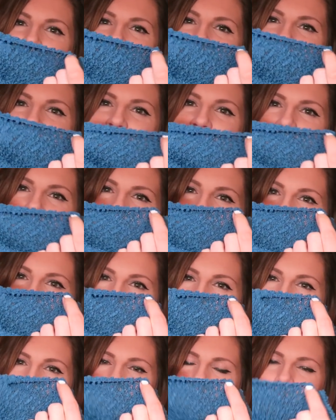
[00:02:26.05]
You can see through
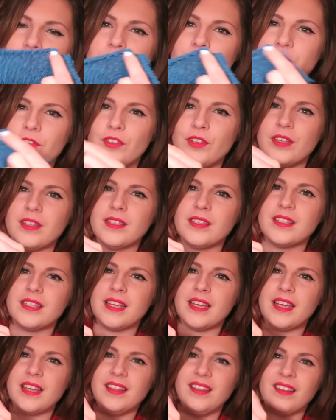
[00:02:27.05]
them. If you can
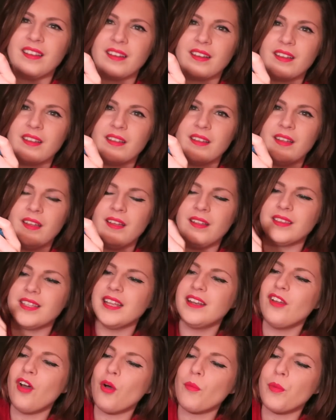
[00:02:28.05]
see, look.
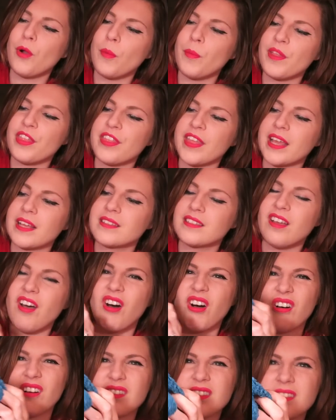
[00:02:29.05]
They're not proper thick
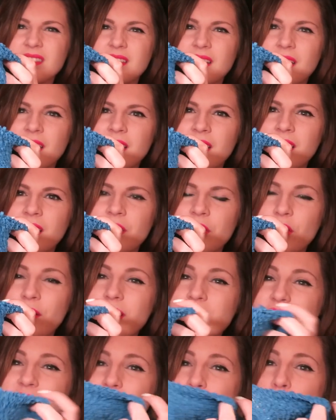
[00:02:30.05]
socks. They're
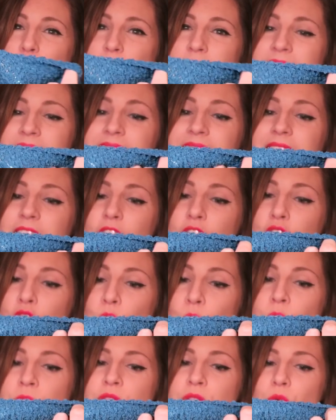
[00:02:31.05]
actually a really
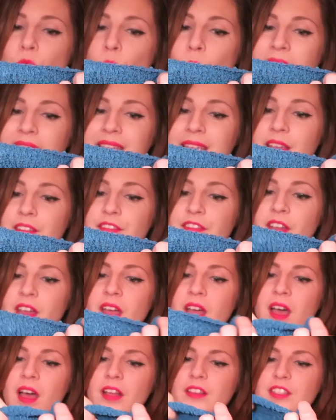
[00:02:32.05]
loose weave.
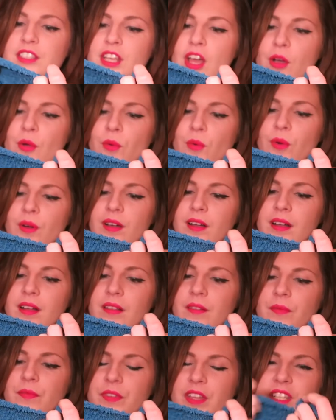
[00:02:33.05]
And so
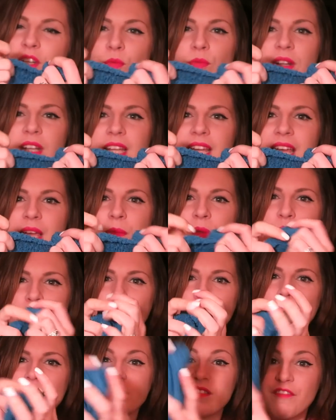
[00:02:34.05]
they don't really keep me
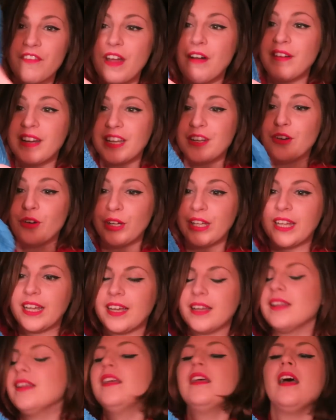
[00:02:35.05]
warm. It's very
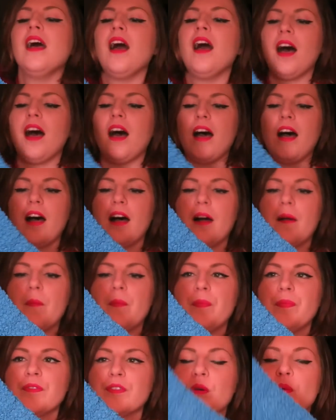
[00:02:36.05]
annoying. So
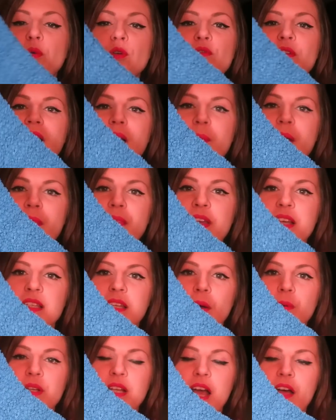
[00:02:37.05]
I wouldn't recommend
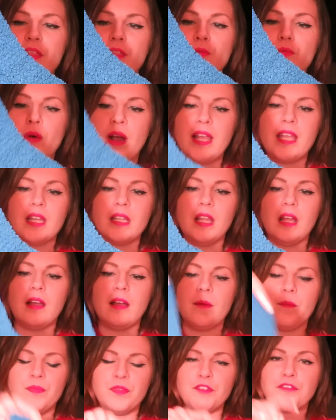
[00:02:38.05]
these. I would get the
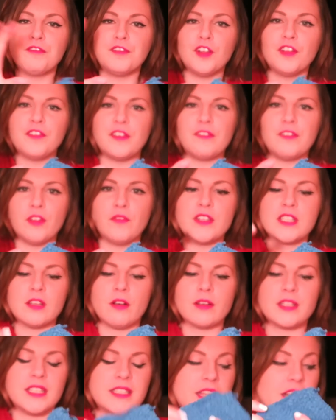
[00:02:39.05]
regular fluffy
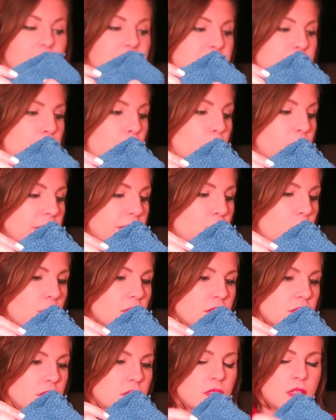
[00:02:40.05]
socks instead of these bobbly
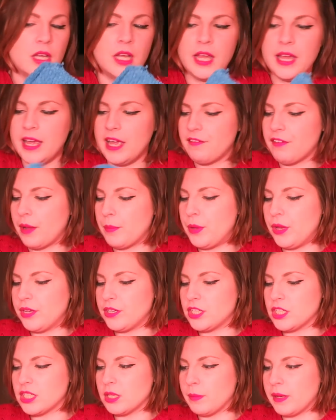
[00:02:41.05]
ones if I
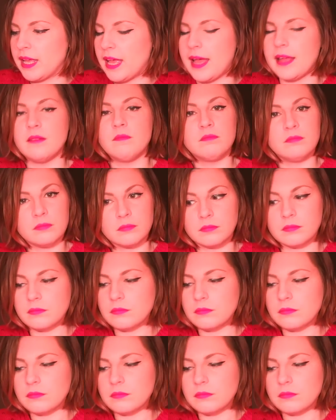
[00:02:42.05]
purchased them again.